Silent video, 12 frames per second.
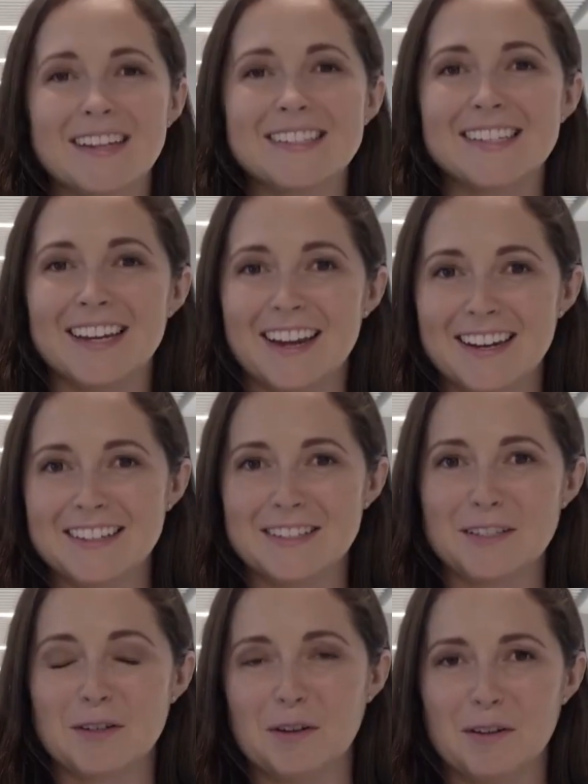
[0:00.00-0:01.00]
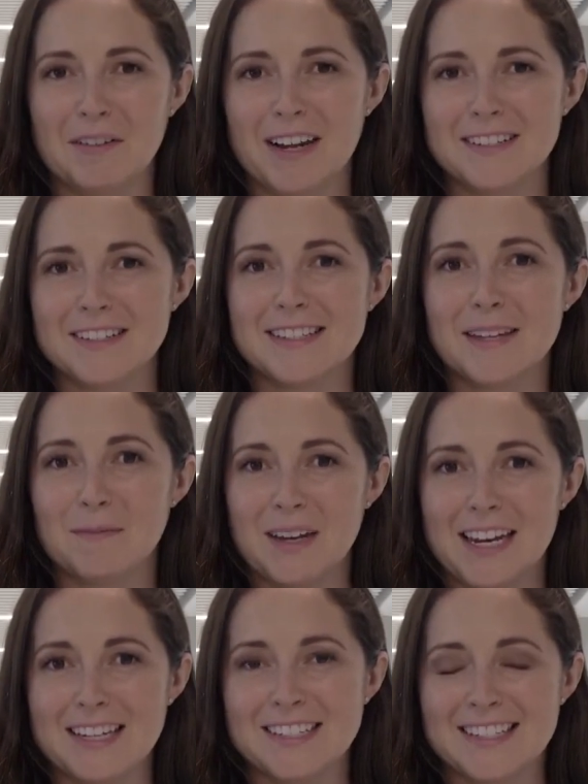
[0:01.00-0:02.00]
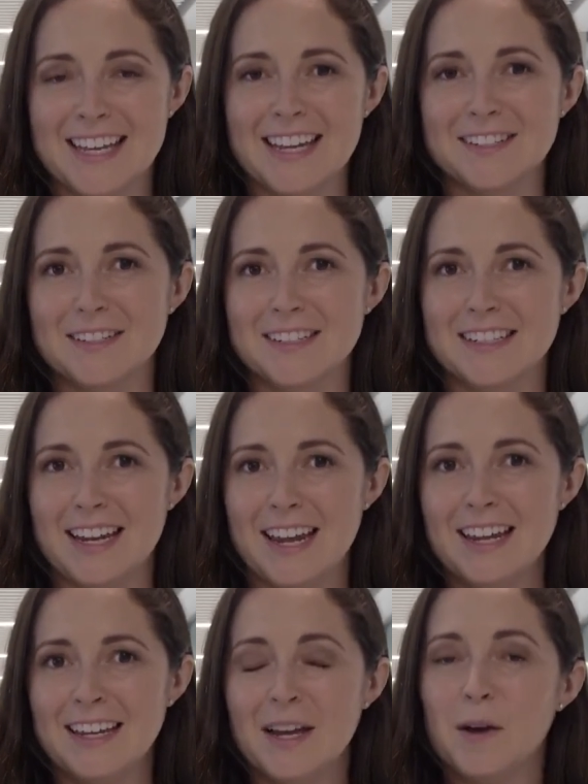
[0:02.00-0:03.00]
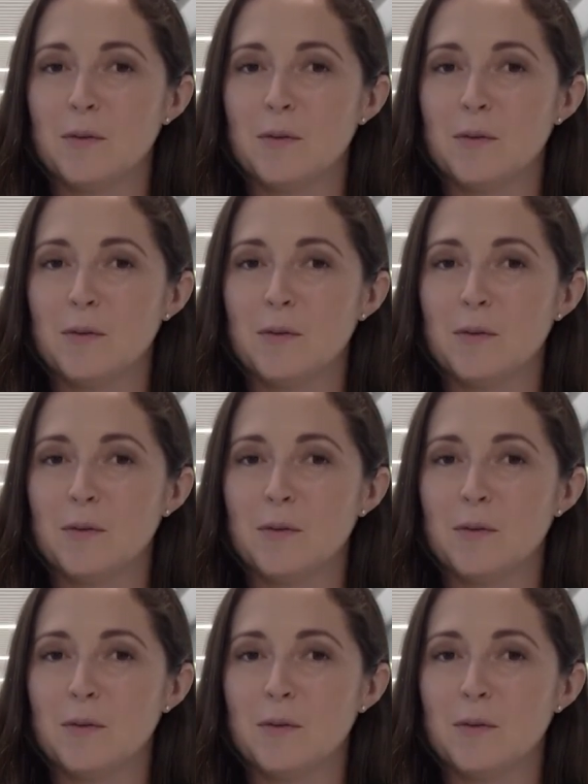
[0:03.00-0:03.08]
Delighted to show you around our simulation centre today,